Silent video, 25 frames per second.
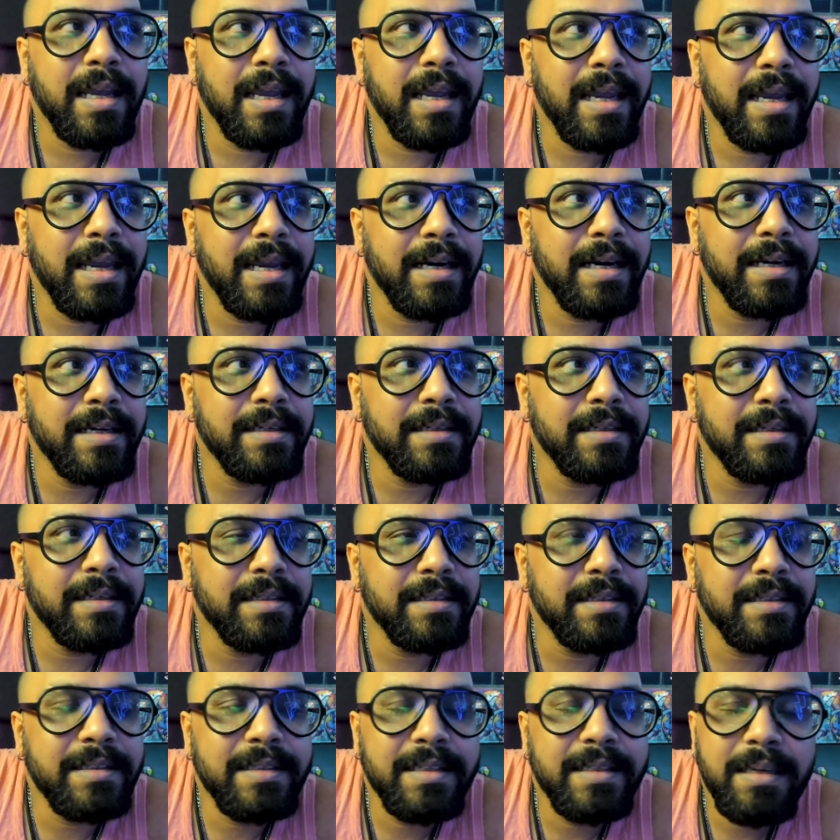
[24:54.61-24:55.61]
And
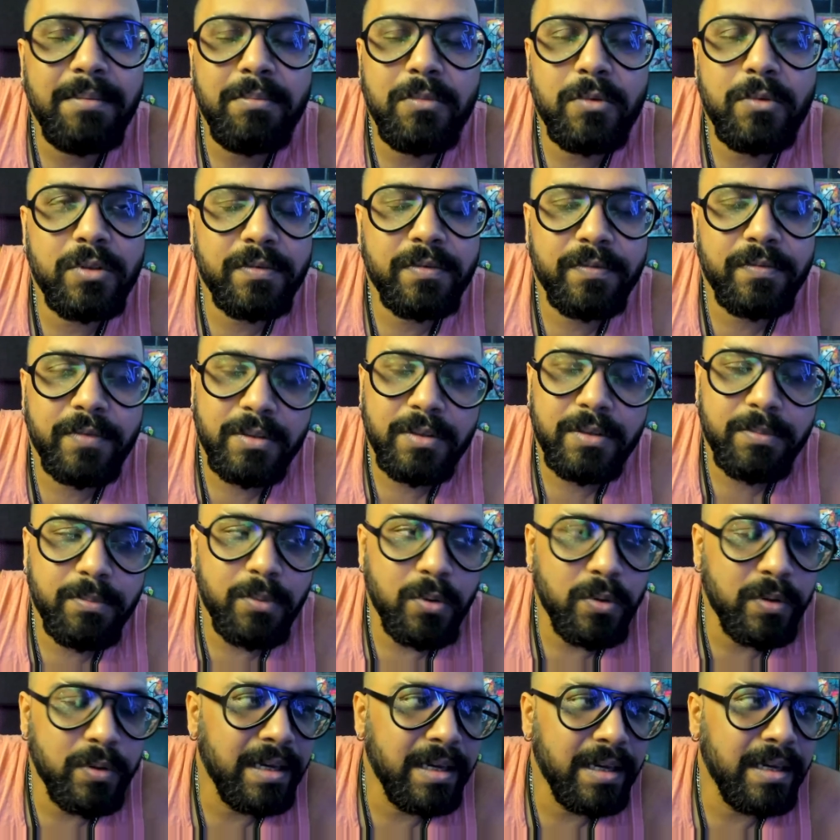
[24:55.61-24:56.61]
the same goes for
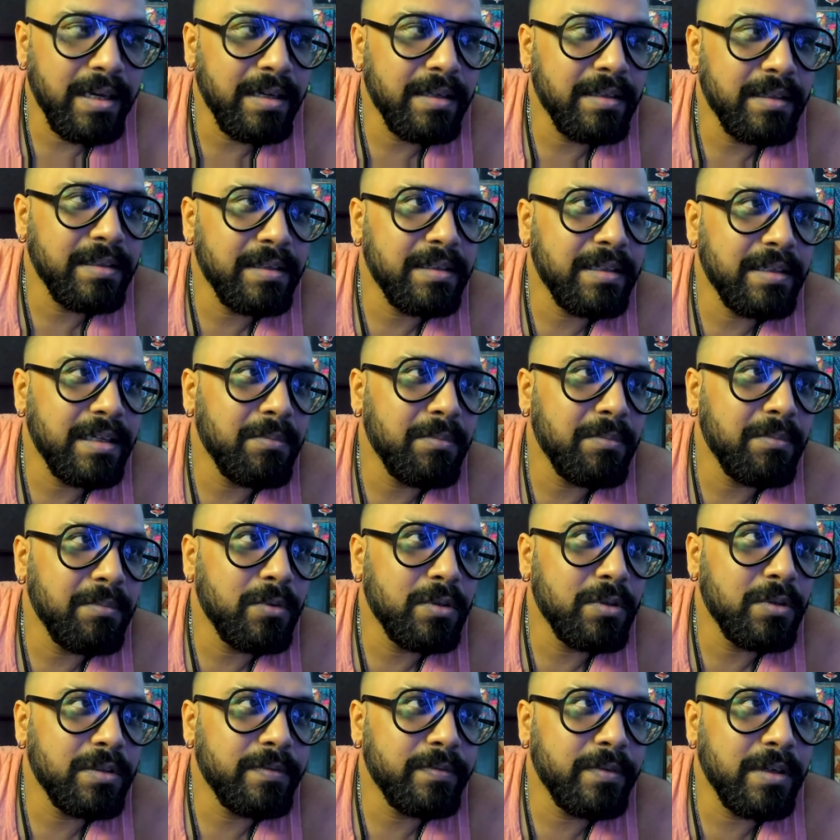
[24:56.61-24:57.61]
smoking, the same
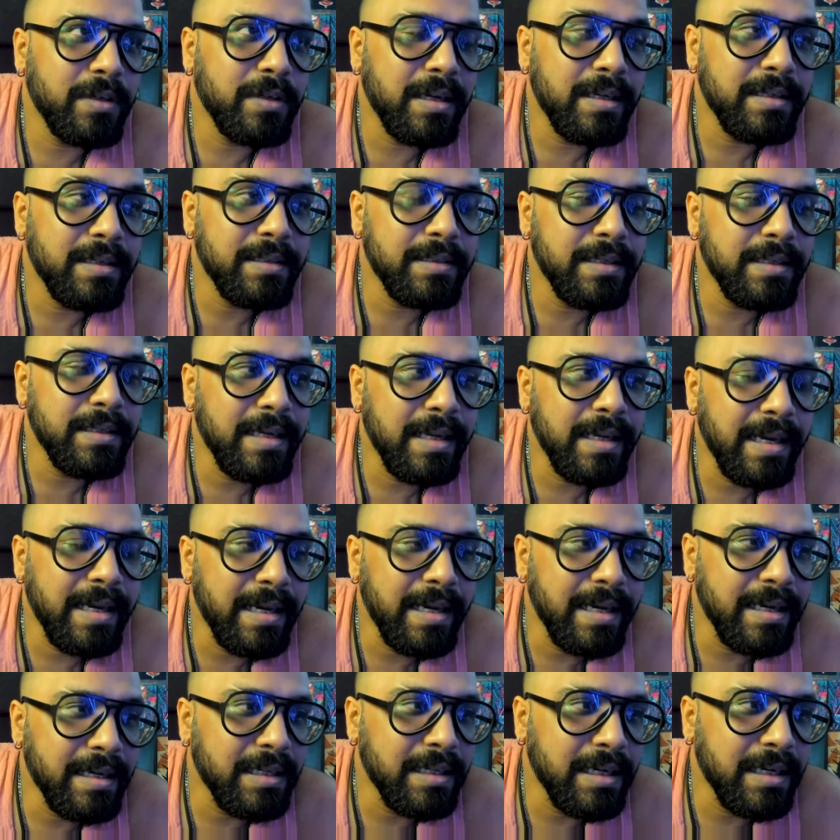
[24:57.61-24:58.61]
goes for us
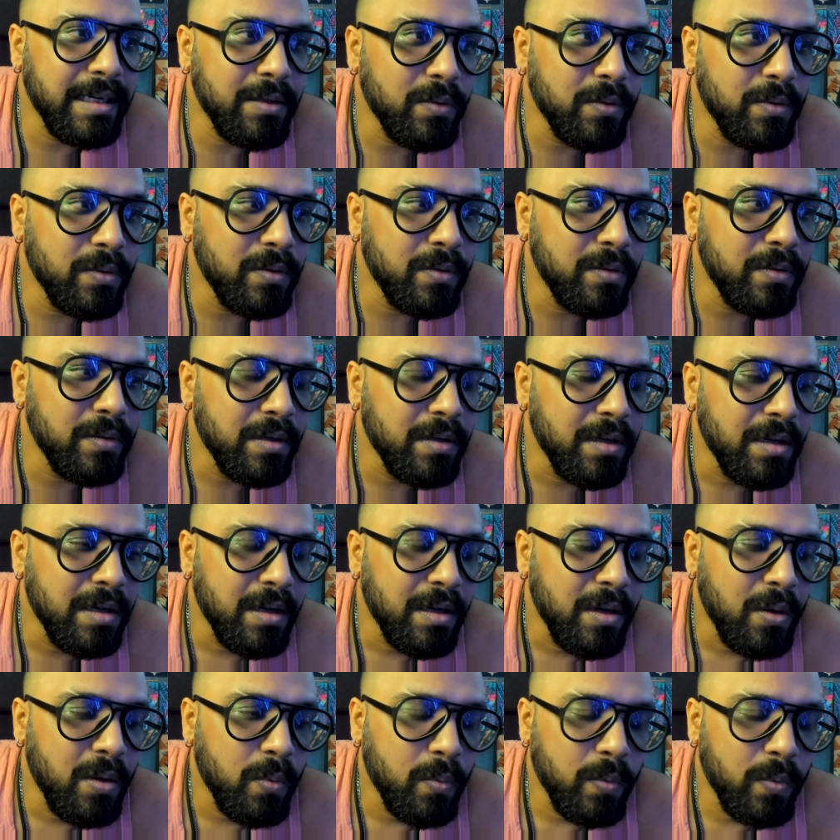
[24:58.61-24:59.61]
delaying that, oh,
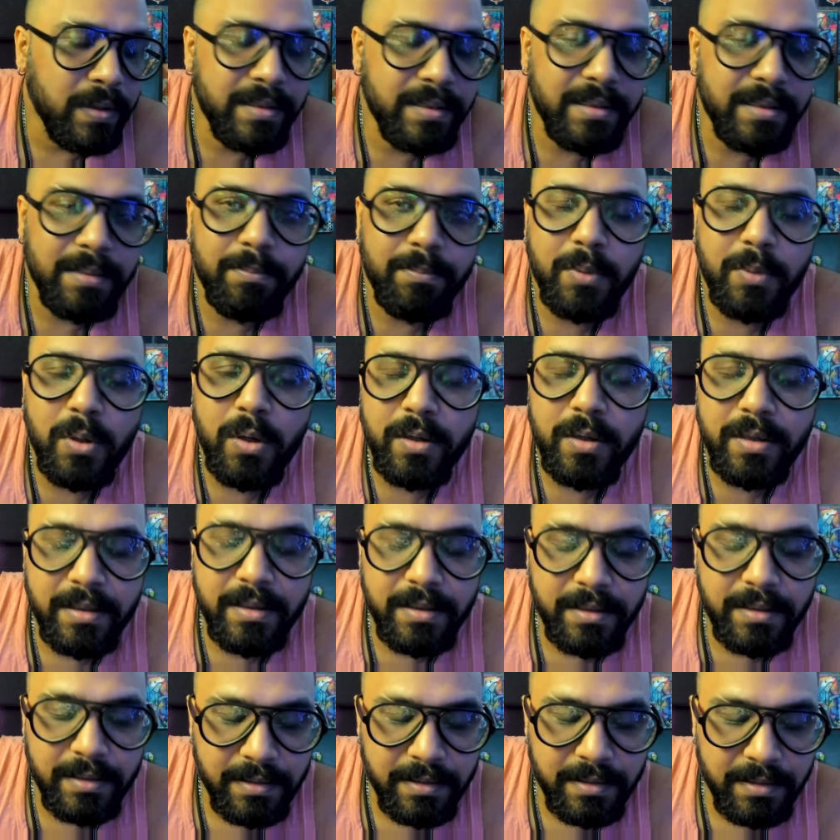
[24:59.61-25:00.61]
what's
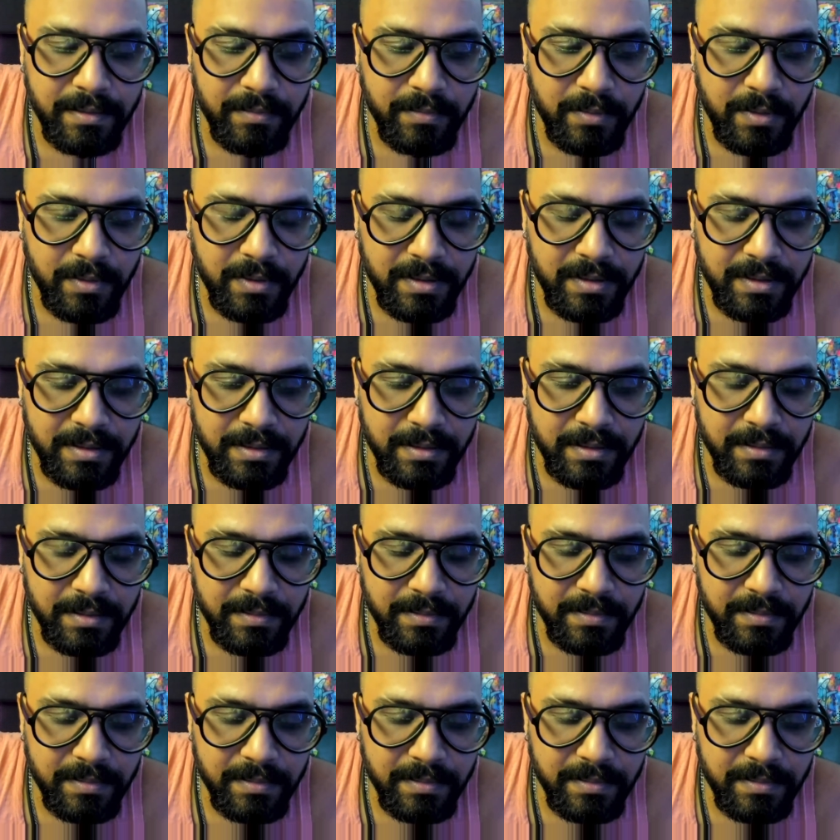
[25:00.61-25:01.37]
important, what's